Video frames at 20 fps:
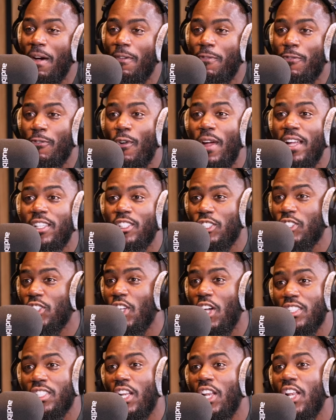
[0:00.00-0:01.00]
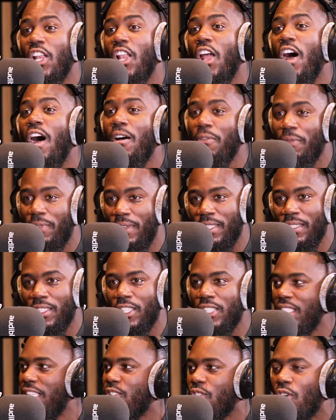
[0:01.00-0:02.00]
my friend just starts laughing
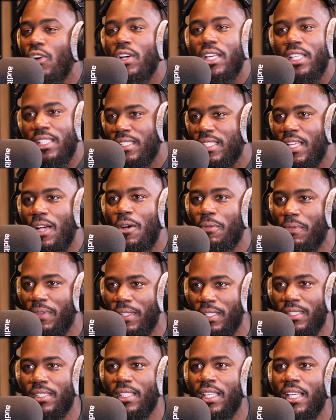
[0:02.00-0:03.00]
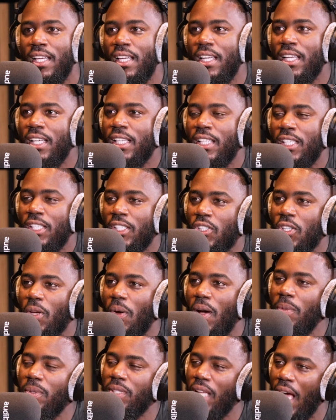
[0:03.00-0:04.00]
because he's got his selfies. So
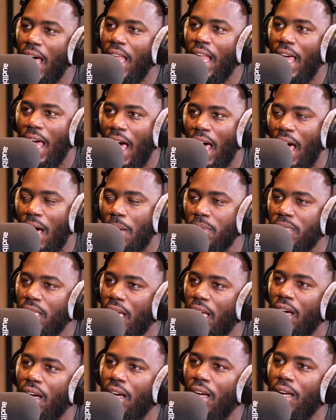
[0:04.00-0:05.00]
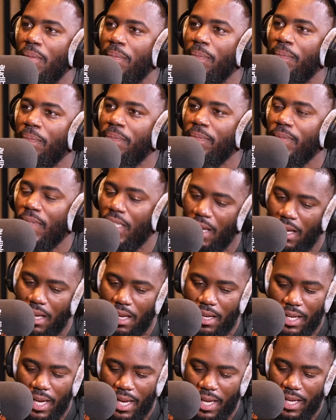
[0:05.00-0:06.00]
I was like,
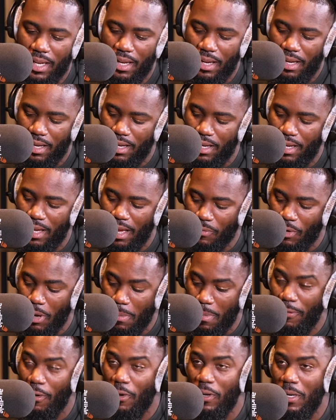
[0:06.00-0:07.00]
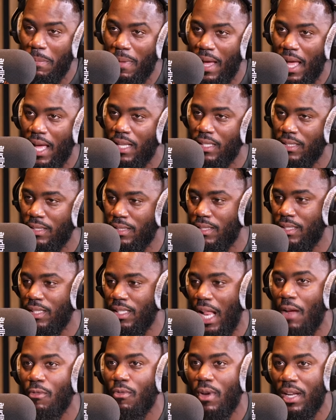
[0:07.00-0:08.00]
okay, I've got my phone in my hand,
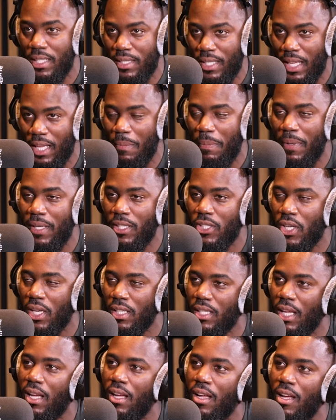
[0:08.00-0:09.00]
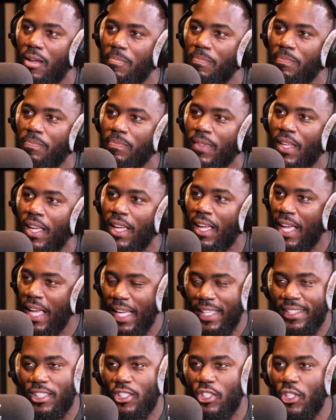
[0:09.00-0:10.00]
like ready to take a picture. I was like,
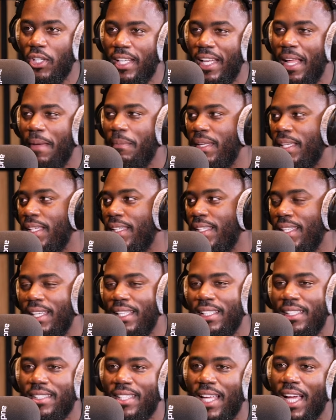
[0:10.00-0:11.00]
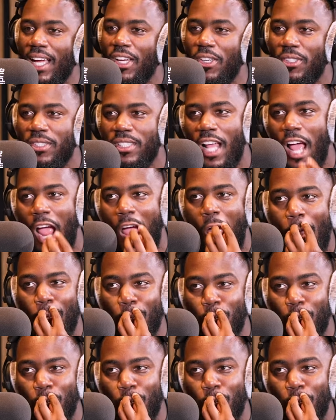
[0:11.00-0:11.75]
he's just looking at me, eating his tacos. He's like,